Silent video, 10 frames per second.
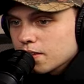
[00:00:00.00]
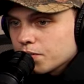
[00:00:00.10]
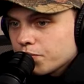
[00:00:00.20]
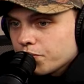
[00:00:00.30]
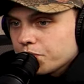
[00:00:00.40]

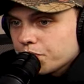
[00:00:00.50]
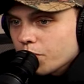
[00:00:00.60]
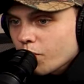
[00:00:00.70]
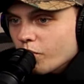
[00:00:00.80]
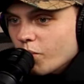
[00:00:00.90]

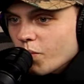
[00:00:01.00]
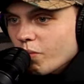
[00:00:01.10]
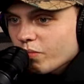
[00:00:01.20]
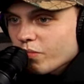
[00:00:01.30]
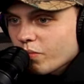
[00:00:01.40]

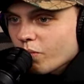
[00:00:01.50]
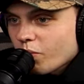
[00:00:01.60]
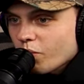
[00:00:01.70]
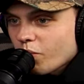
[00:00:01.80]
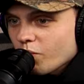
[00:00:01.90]

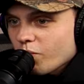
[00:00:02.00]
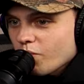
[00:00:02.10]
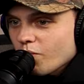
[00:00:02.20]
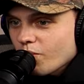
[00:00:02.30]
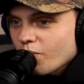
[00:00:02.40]

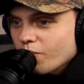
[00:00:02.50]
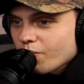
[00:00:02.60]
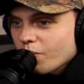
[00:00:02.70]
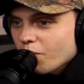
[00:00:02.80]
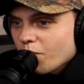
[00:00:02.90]

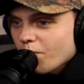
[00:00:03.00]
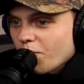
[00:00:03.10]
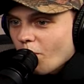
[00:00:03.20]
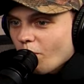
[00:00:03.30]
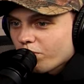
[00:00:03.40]

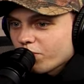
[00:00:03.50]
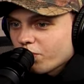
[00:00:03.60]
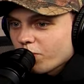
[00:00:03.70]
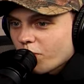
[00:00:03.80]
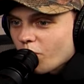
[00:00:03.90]

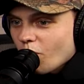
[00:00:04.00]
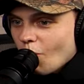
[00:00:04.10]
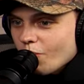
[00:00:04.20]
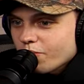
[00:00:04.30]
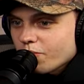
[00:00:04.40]

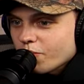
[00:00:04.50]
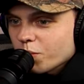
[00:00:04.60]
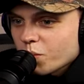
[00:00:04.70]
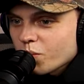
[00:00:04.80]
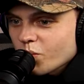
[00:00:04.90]

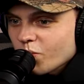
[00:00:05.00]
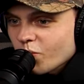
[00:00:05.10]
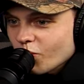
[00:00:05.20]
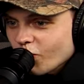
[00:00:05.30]
(silent)